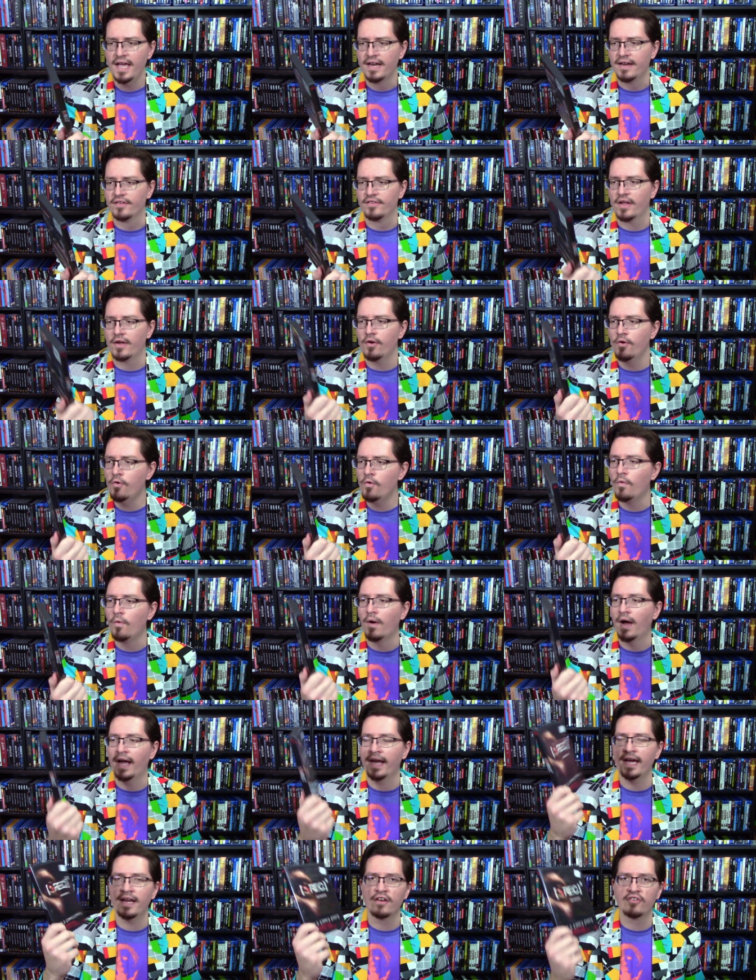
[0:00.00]
I was like, ooh,
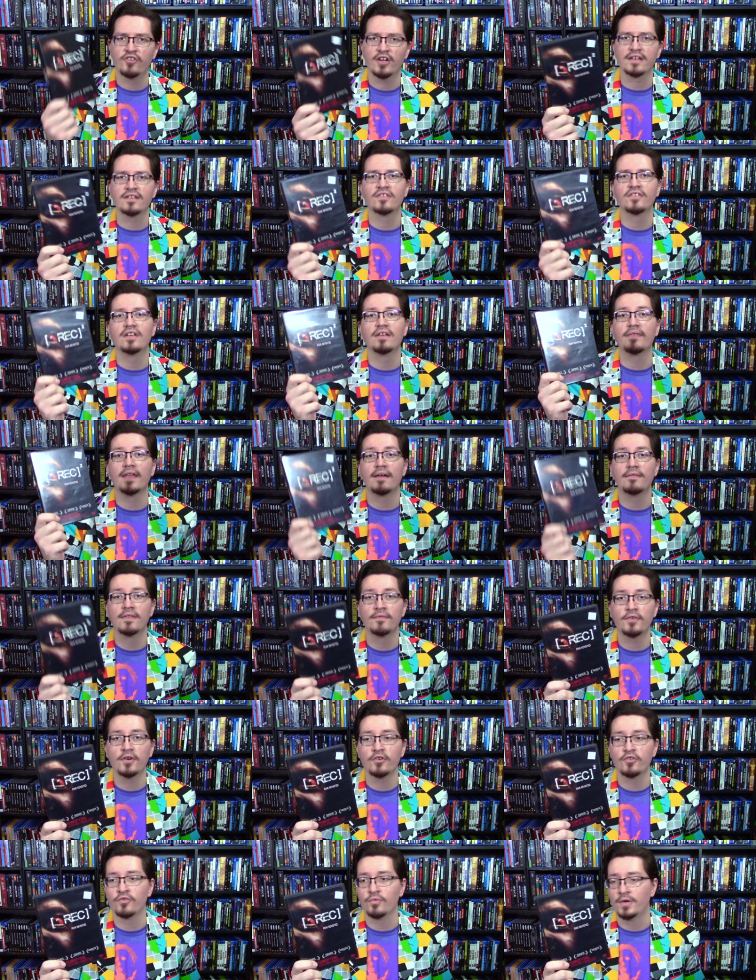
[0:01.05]
I gotta check to see if they have the
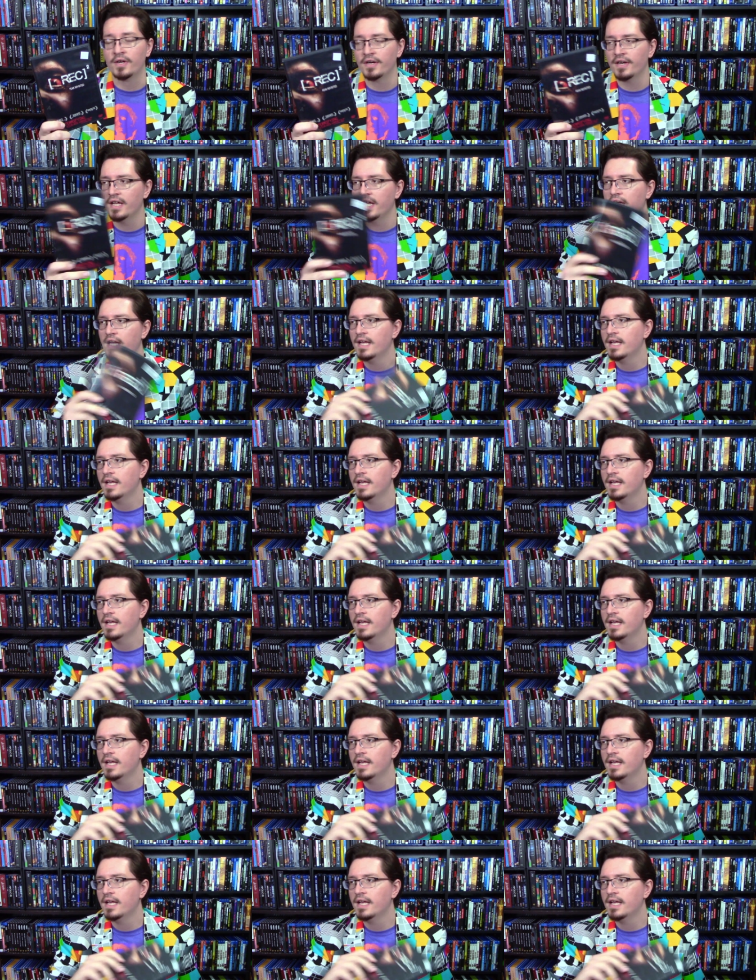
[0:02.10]
first one.